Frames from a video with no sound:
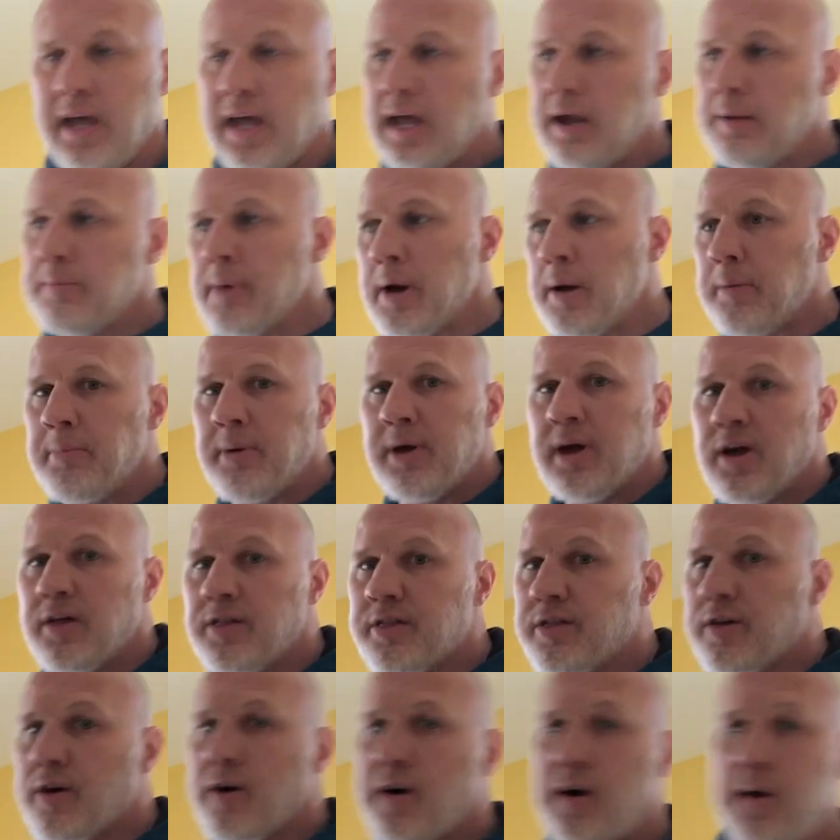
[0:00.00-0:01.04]
It might be a
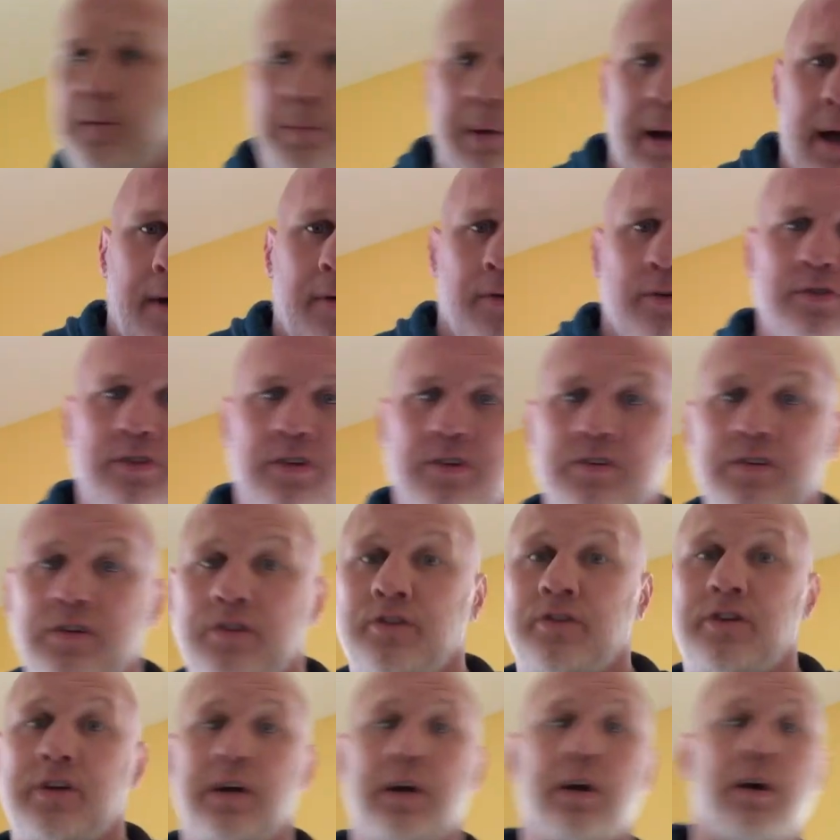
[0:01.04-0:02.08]
30-pound
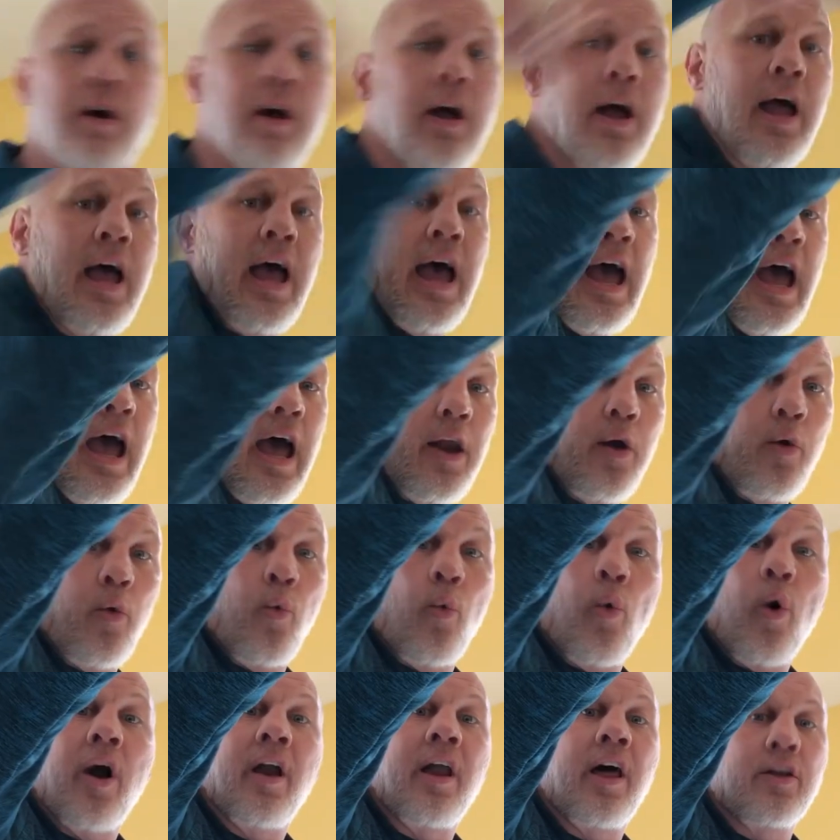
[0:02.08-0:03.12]
resistance here and a
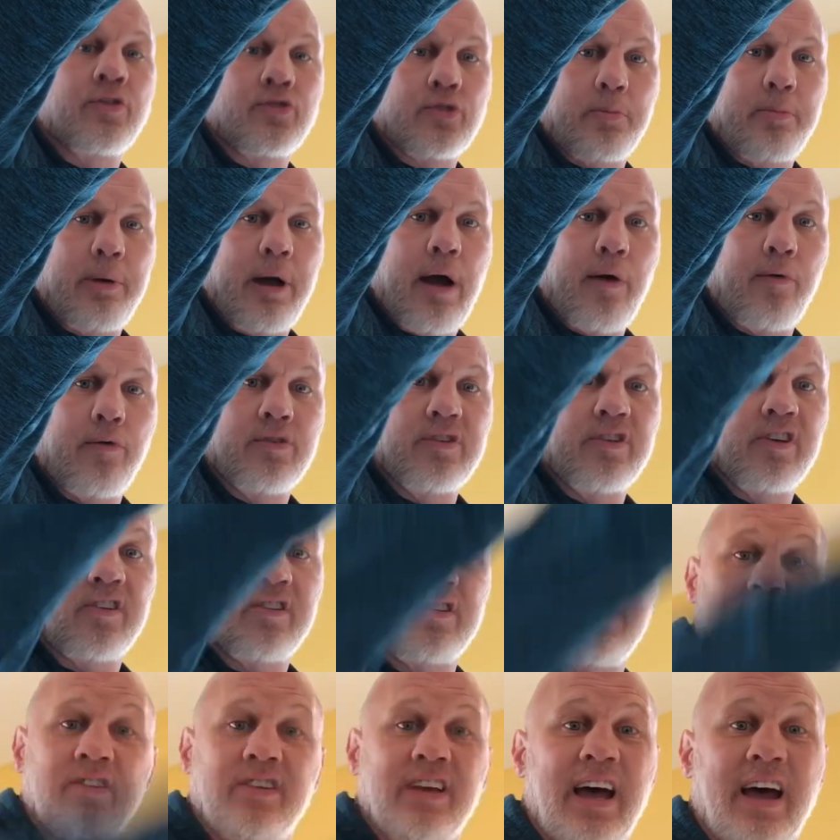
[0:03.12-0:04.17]
100-pound
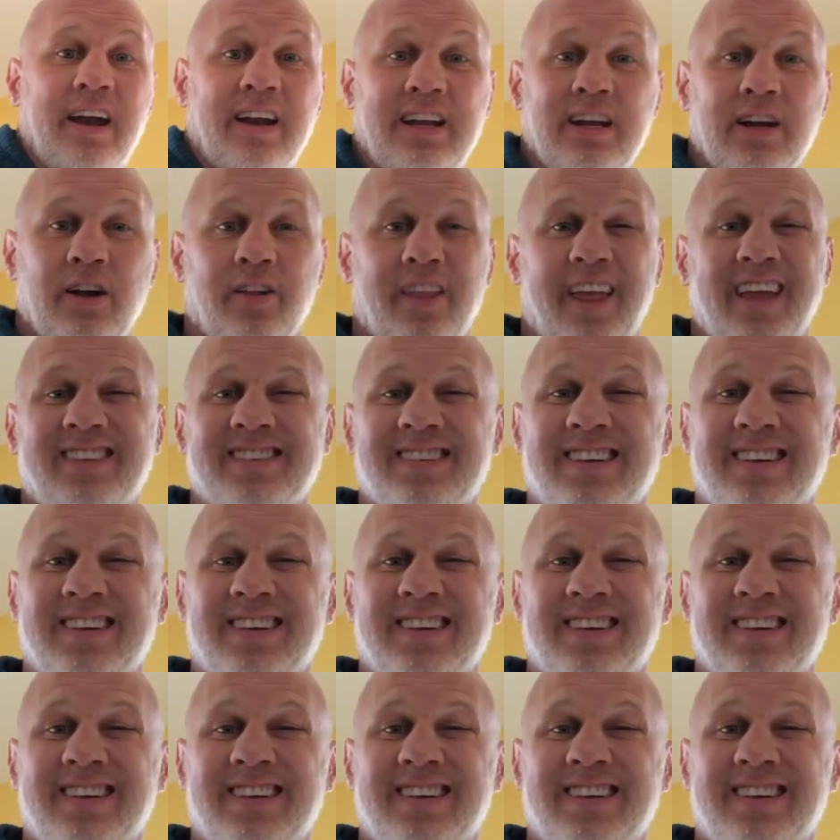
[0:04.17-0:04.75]
resistance out here.